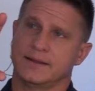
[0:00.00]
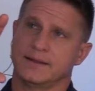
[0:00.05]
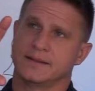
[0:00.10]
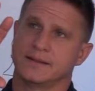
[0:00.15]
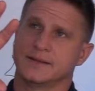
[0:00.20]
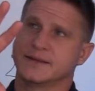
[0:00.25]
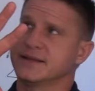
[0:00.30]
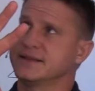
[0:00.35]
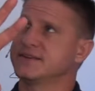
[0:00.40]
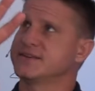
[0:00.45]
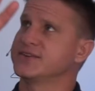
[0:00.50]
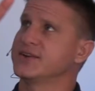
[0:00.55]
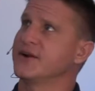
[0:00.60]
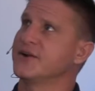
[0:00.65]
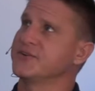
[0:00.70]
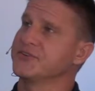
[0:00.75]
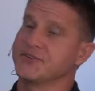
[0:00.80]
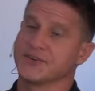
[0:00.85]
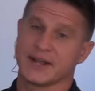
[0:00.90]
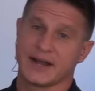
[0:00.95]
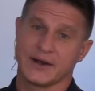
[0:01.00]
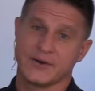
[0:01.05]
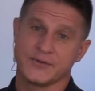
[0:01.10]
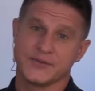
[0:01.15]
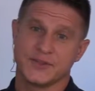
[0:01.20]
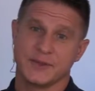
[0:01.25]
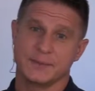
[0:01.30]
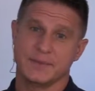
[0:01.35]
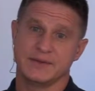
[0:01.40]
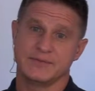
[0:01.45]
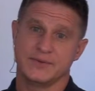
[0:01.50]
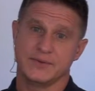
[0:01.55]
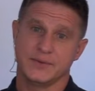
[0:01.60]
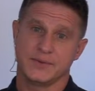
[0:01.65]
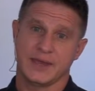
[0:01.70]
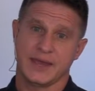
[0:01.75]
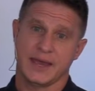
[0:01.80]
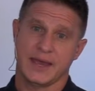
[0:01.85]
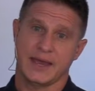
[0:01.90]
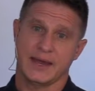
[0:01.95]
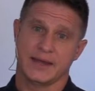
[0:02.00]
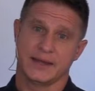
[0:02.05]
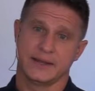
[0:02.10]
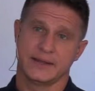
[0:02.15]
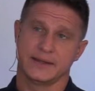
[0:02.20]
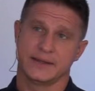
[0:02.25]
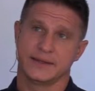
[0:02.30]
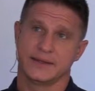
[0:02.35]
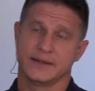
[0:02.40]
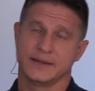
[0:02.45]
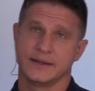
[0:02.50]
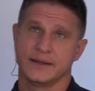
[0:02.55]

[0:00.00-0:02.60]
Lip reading: look at the stars and count them if you can.